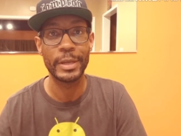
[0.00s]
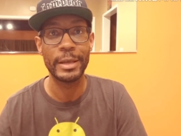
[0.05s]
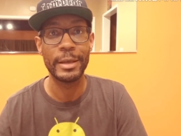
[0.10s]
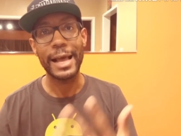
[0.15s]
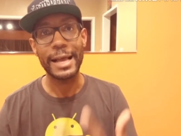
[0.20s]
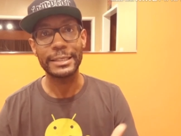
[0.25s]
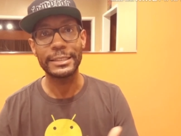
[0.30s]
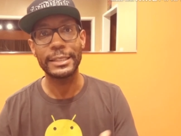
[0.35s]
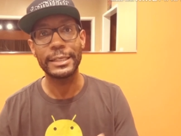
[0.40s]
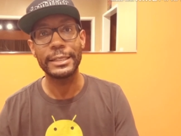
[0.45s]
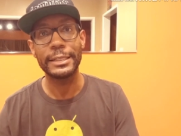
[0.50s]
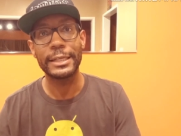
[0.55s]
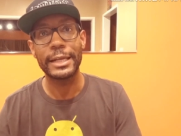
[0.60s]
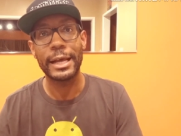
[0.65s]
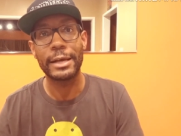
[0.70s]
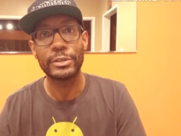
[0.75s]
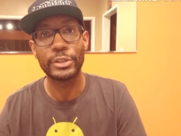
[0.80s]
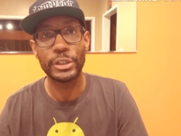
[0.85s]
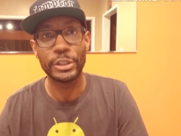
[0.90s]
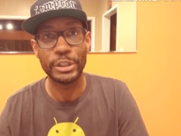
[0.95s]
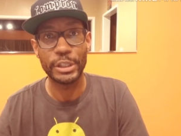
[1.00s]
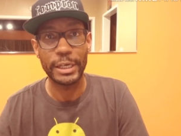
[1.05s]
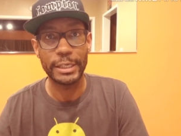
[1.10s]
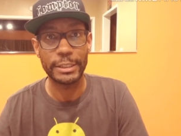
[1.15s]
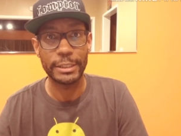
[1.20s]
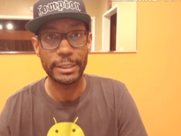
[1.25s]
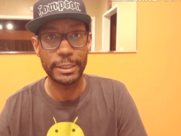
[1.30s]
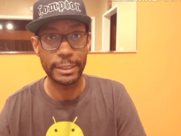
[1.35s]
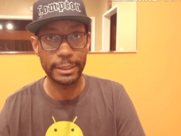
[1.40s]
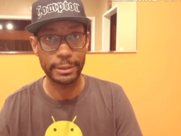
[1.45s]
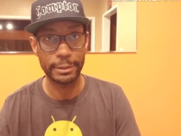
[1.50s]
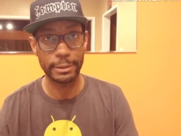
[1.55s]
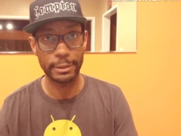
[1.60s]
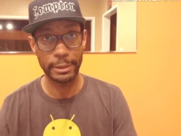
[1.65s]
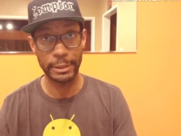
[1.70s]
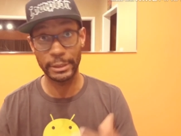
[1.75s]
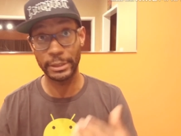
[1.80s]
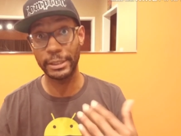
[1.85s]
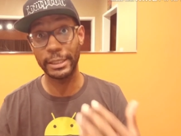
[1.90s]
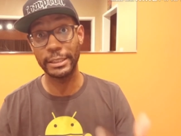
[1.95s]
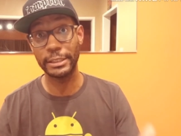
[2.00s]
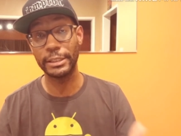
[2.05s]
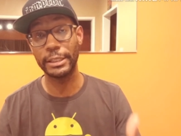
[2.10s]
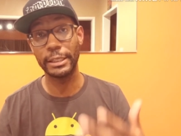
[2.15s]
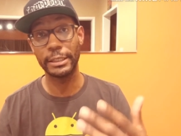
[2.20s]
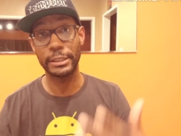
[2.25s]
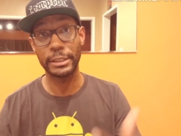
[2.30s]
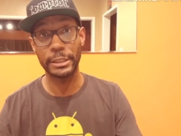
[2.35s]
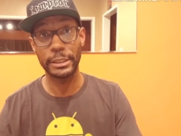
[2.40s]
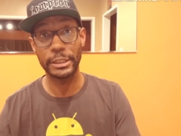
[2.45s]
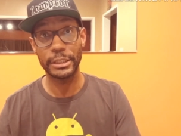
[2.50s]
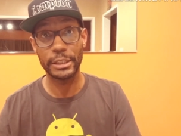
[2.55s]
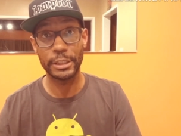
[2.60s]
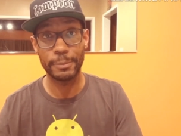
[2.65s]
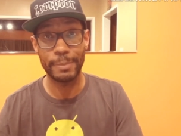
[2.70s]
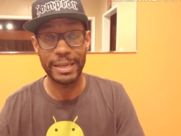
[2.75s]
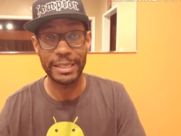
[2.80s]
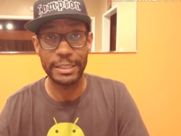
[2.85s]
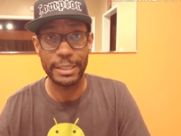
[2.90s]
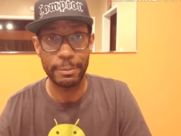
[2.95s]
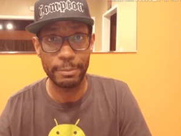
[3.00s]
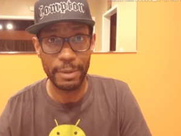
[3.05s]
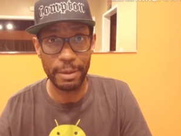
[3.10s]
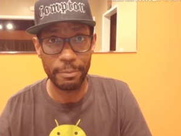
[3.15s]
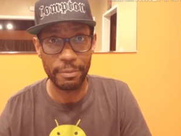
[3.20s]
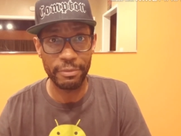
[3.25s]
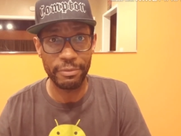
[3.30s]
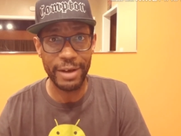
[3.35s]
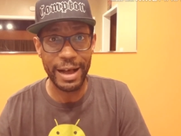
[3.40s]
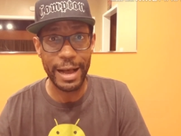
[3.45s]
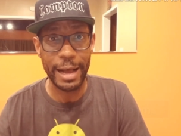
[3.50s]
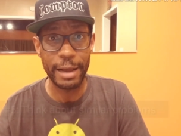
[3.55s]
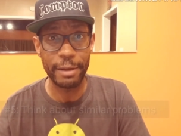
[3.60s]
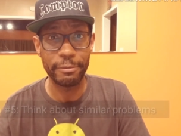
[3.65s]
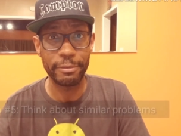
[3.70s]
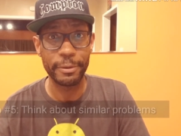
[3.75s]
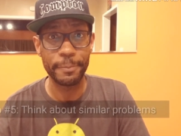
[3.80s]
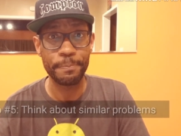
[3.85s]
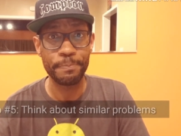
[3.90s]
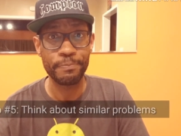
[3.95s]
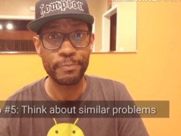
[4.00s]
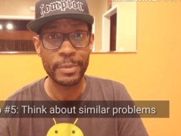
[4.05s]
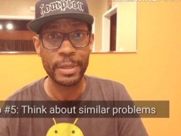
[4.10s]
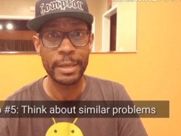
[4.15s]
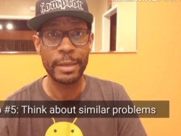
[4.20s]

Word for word: The last thing that I'll suggest this is, is this, and this is my tip number five.